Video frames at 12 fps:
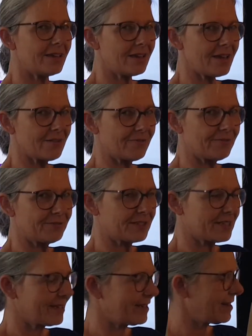
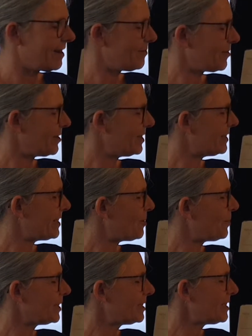Gift. I'm going to
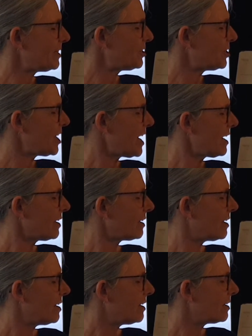sound button it to check.
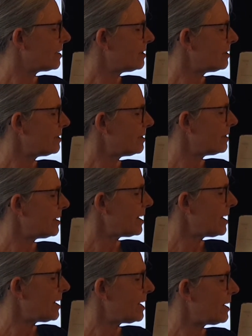
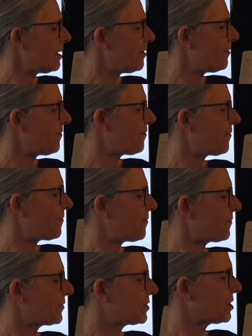G-I-F-T.
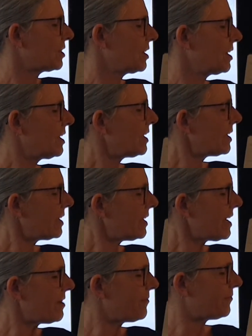
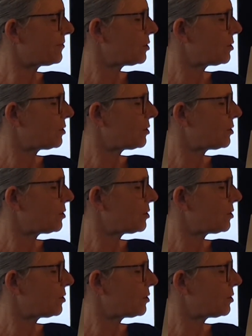Gift.